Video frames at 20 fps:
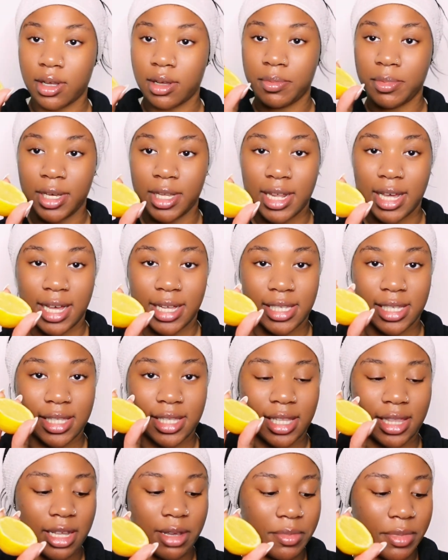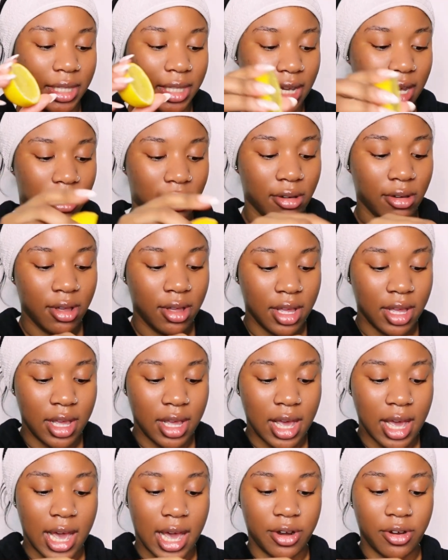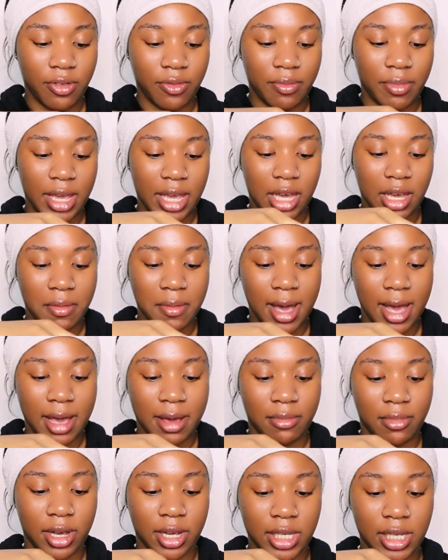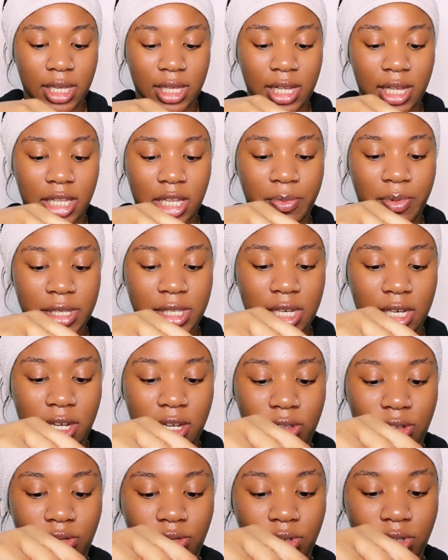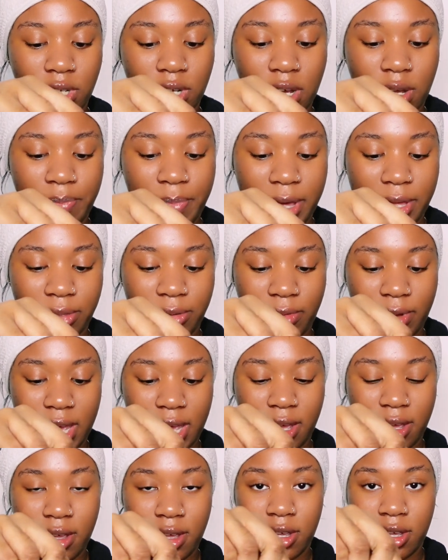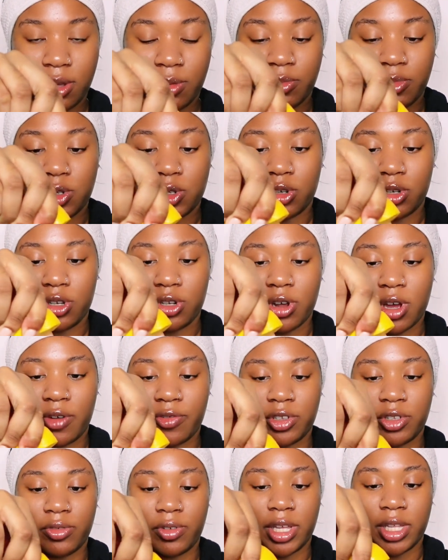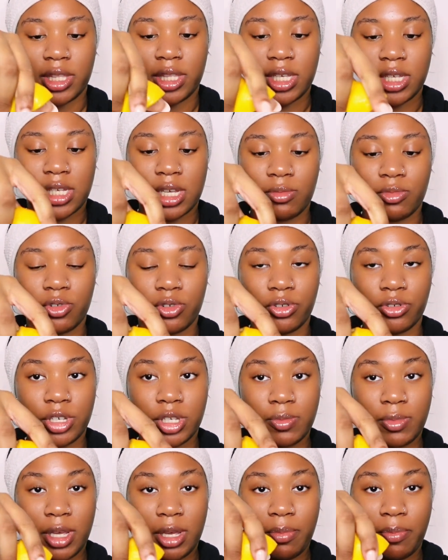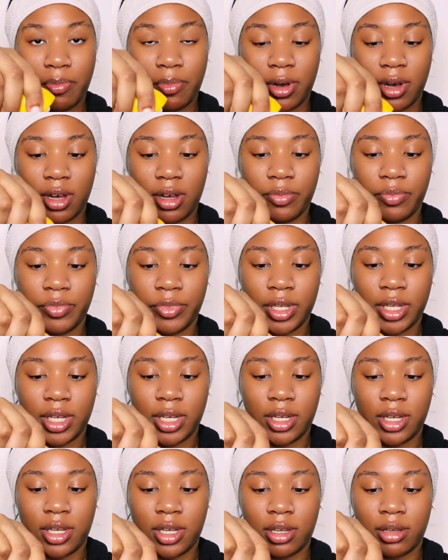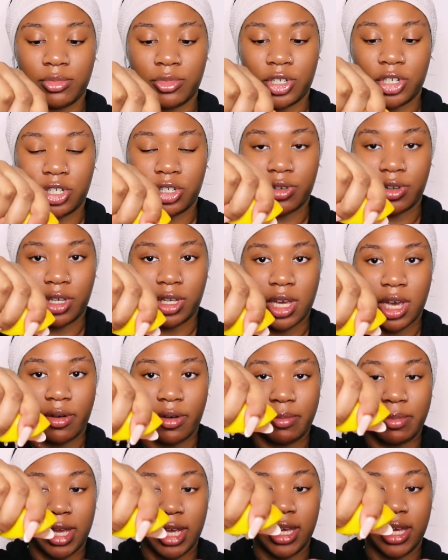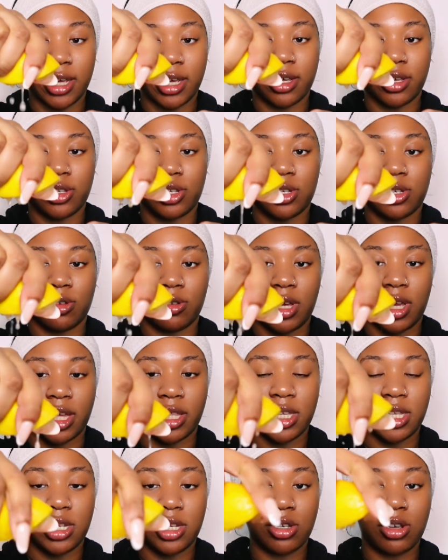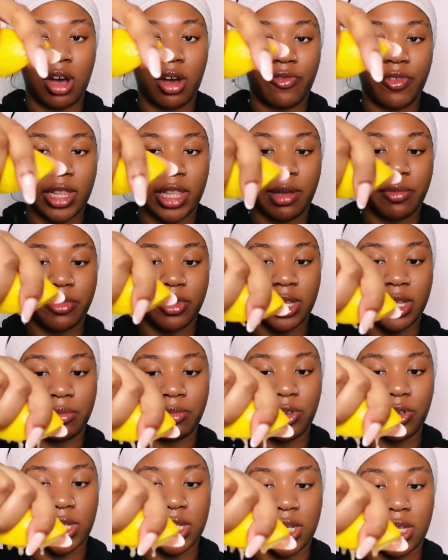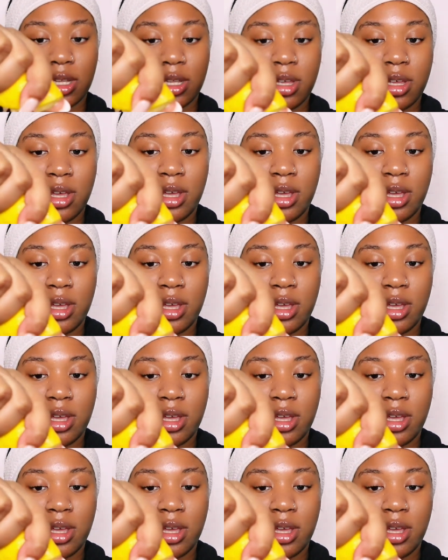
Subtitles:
I'm gonna add in the lemon now. I don't make my mask in any particular order, by the way, so you don't have to do it in the same order as me, but I'm just showing you how I make it. So yeah, this is half a lemon I'm using,